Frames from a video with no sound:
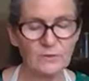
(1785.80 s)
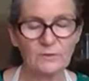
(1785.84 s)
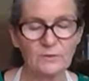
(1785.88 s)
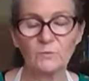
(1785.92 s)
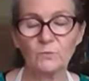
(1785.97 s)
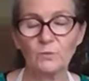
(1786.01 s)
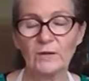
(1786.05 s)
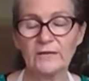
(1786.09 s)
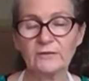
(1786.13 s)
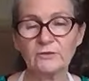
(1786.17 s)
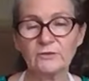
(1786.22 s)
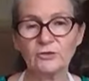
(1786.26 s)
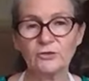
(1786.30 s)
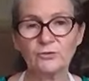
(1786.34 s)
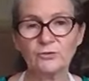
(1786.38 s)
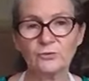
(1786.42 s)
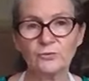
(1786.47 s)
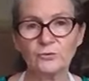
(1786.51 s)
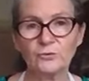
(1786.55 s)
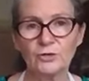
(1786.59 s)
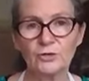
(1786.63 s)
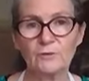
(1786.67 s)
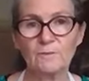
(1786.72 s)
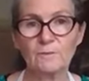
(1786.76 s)
when
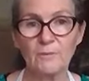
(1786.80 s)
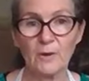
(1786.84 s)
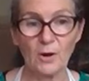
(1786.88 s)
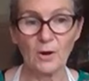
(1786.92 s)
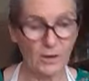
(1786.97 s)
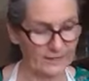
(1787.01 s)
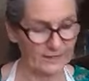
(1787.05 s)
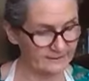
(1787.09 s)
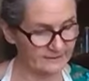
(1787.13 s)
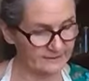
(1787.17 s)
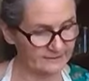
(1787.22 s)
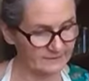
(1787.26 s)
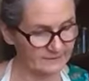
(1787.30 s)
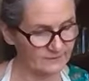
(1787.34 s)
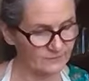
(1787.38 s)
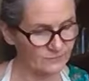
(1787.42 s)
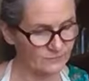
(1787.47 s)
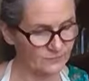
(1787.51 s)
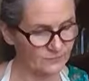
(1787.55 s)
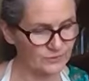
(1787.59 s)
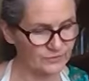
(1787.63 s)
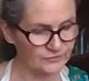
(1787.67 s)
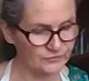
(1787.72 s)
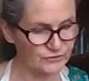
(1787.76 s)
you combine it
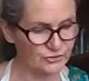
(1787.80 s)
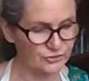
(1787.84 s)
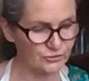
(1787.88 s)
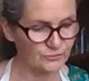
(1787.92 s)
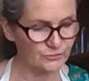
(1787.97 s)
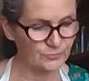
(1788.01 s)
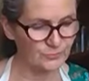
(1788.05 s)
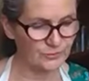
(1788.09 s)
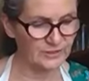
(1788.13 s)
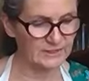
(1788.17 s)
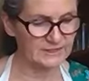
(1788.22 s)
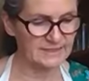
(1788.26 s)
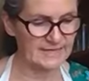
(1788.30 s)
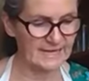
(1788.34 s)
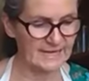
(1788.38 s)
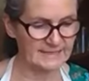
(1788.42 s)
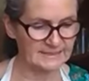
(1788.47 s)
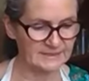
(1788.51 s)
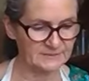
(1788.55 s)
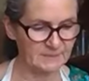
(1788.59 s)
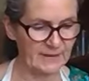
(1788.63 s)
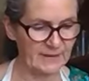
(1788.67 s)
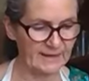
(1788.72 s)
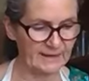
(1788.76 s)
with turmeric, it
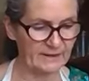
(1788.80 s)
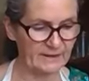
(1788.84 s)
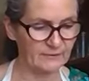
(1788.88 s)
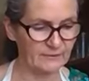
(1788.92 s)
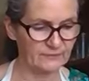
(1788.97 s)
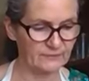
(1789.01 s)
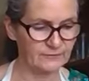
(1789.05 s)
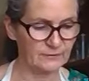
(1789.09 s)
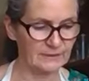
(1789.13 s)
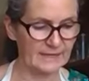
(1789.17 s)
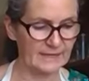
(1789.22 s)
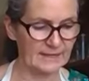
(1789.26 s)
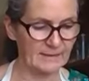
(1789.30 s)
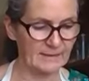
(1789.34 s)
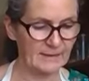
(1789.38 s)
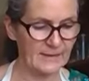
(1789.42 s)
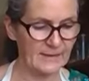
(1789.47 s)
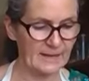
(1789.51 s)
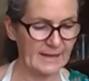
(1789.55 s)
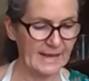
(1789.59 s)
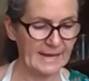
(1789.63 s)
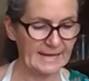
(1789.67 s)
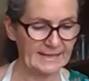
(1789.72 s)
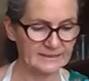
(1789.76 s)
has powerful
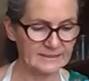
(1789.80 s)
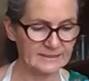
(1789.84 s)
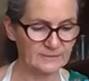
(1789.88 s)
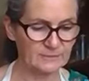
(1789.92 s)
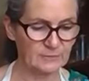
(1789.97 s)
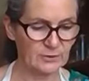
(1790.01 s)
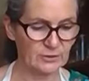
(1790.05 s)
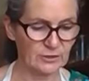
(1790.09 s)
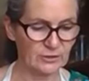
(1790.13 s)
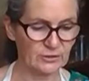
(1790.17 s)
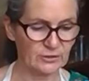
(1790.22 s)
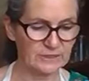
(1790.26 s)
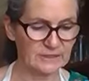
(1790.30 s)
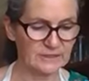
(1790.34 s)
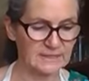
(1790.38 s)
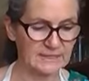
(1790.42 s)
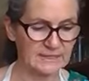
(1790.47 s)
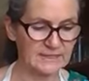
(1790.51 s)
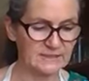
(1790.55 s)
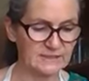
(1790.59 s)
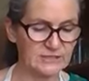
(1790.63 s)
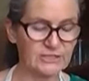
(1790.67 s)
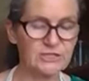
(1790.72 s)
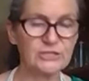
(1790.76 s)
antibiotic
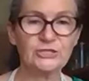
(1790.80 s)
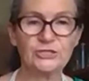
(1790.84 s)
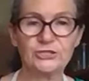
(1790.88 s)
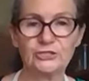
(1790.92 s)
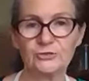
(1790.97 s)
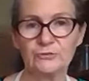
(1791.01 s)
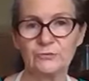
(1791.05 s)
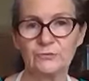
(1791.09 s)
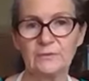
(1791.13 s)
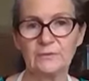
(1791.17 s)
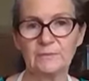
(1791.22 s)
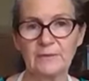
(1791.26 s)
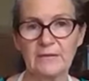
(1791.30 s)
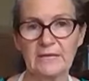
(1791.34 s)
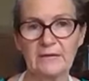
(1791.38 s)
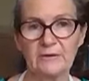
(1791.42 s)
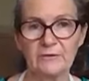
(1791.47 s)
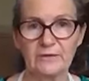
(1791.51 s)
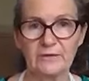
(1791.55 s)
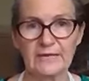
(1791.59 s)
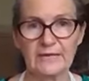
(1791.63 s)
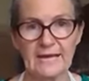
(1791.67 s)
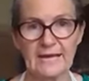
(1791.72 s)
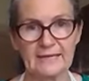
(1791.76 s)
and tissue
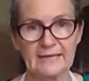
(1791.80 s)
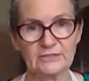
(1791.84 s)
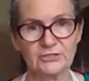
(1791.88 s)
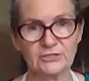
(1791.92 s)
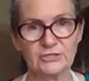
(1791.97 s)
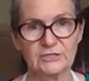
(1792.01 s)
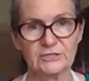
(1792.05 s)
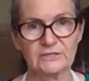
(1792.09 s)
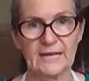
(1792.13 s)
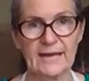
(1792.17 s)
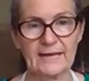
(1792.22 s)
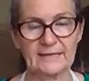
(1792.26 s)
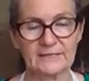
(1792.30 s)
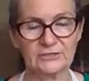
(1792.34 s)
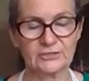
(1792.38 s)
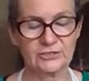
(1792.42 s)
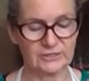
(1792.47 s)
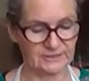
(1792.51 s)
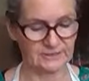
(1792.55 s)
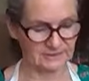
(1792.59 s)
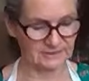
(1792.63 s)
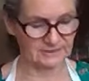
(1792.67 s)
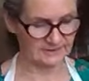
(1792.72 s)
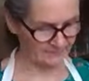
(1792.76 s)
repairing
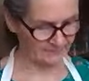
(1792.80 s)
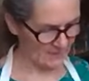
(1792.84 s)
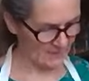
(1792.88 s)
actions.